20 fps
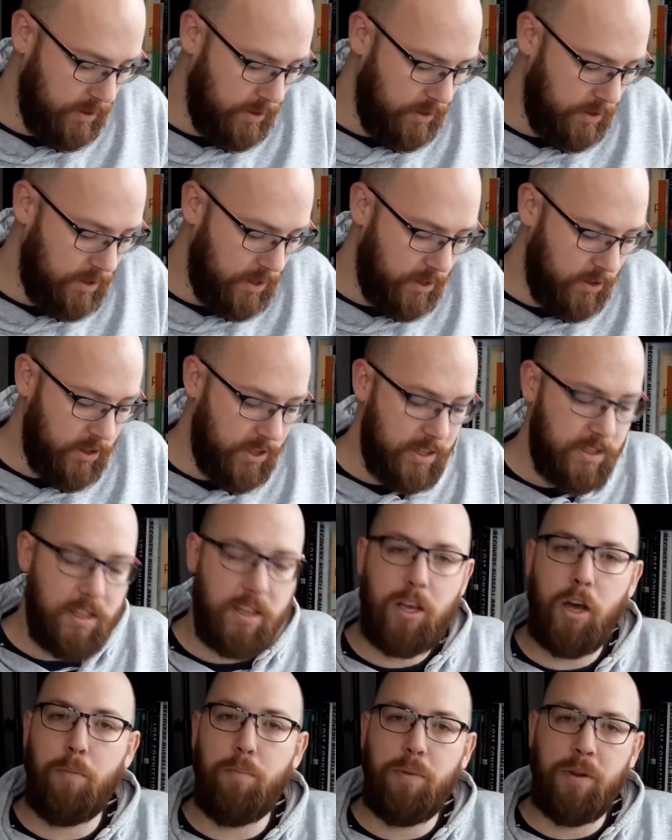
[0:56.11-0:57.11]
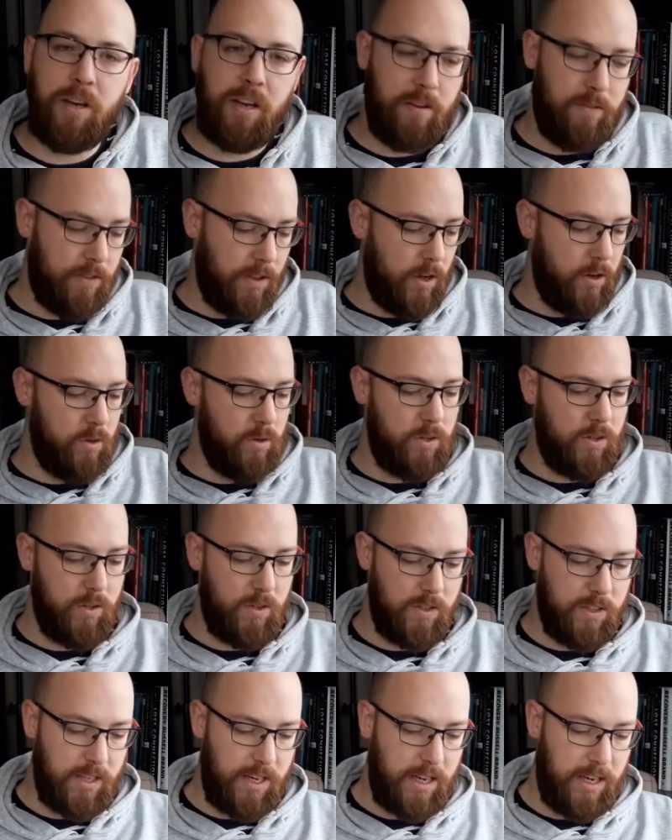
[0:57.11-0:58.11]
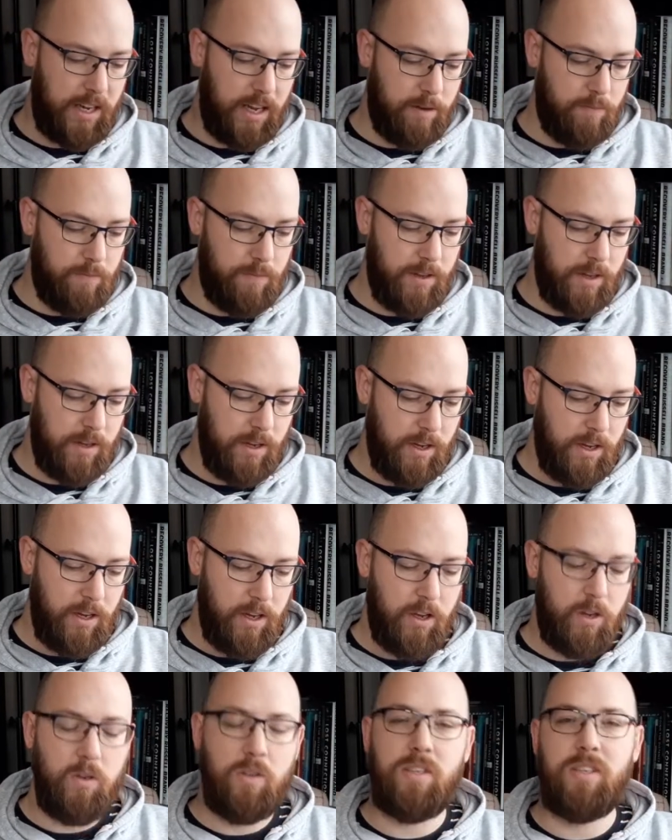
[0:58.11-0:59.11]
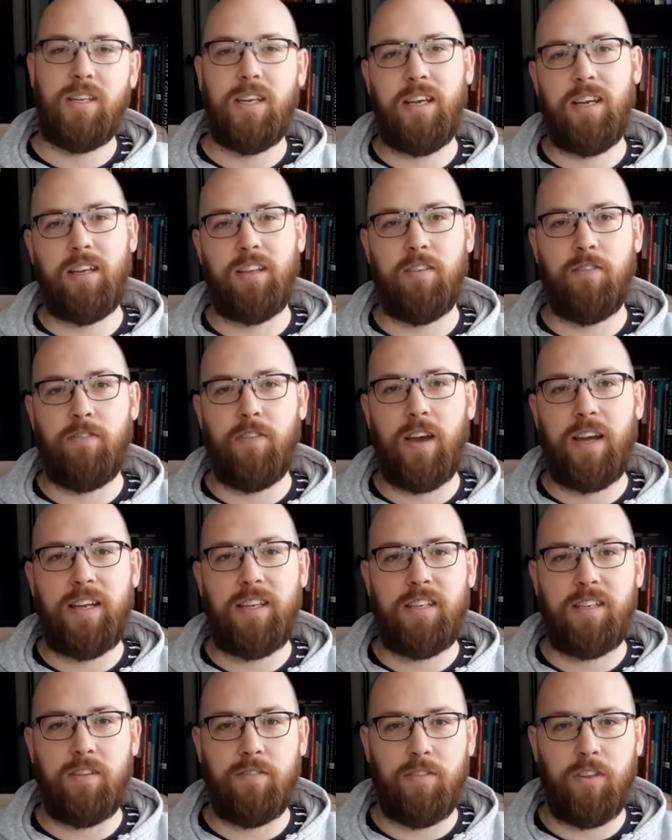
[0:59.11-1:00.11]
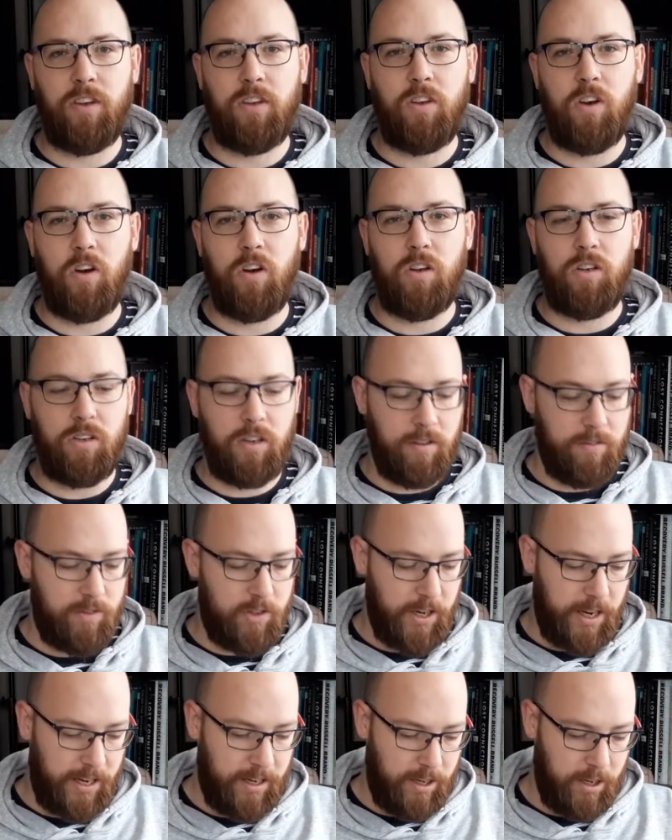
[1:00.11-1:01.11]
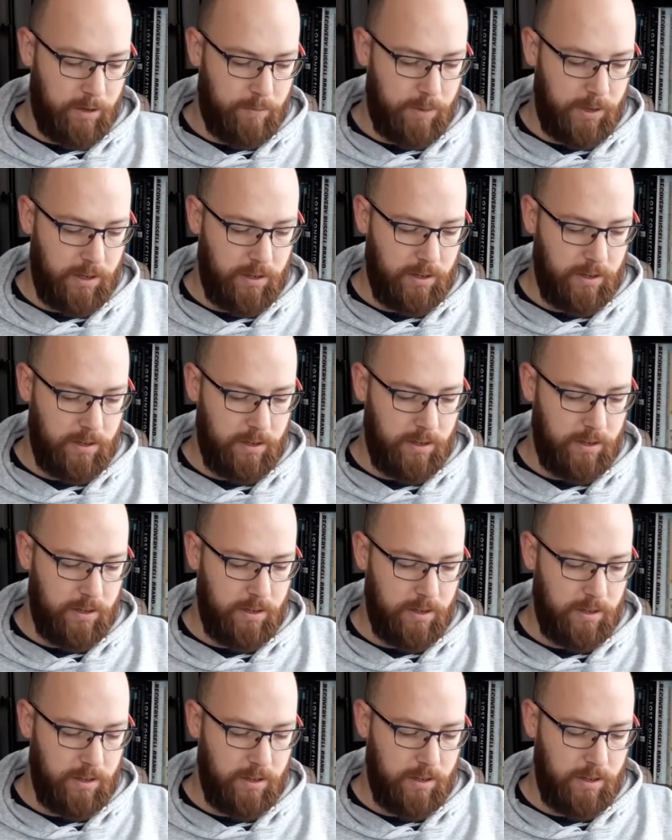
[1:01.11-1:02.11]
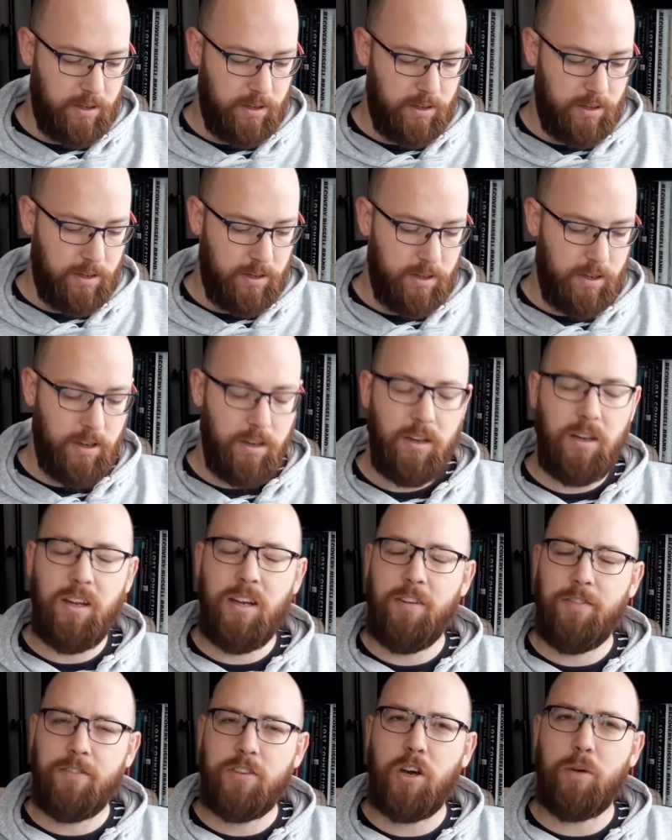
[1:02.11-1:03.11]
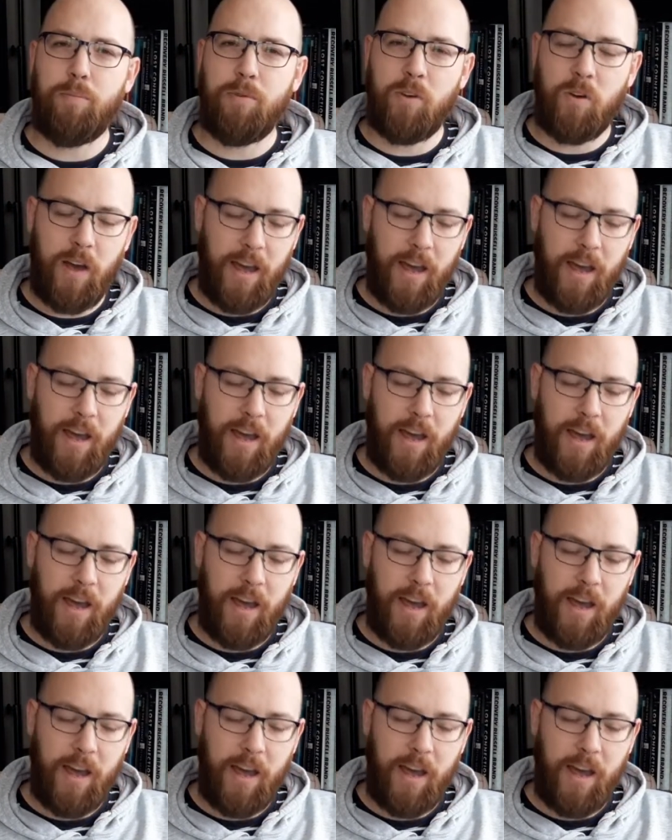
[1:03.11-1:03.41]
Such is the company of those who seek him, who seek the face of the God of Jacob. Lift up your